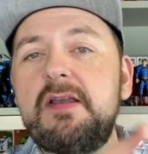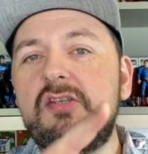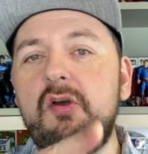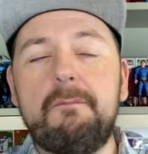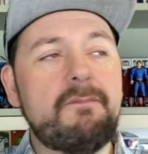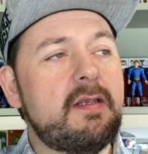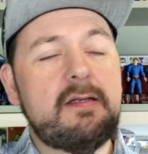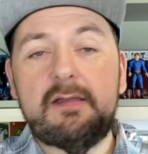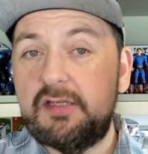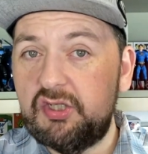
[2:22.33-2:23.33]
So
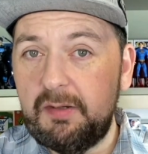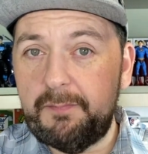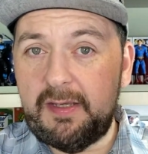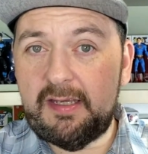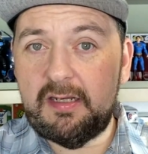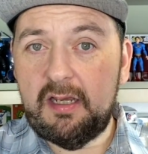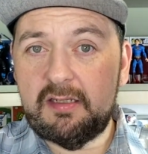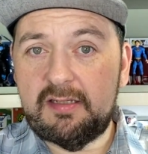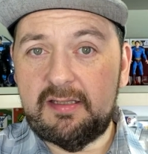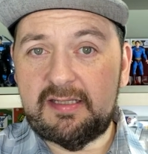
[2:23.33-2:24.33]
let's jump
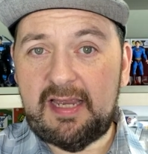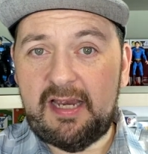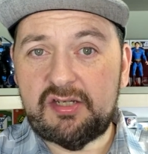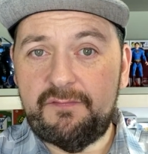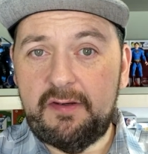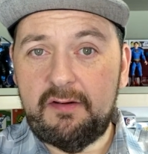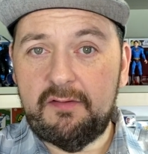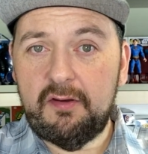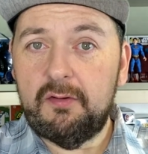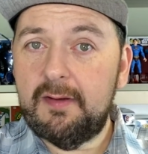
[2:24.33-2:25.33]
into this action figure
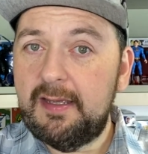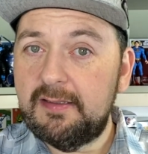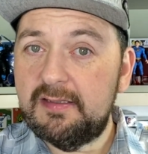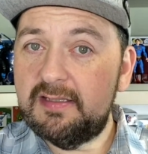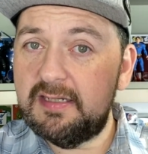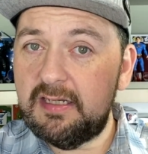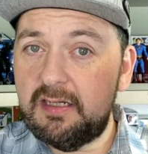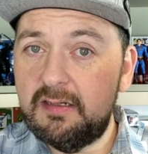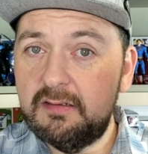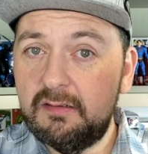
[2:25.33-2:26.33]
though and
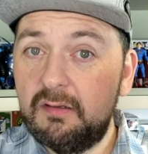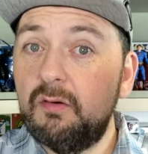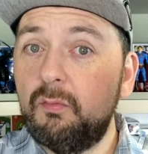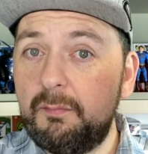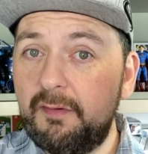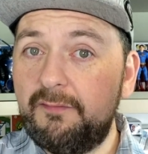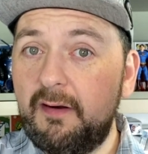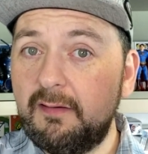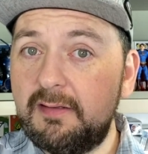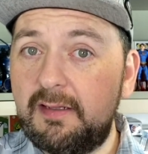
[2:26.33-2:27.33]
see what
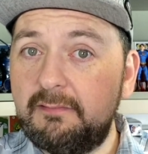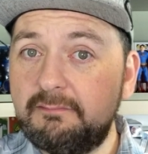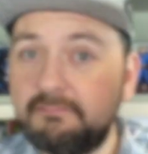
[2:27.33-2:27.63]
McFarlane did.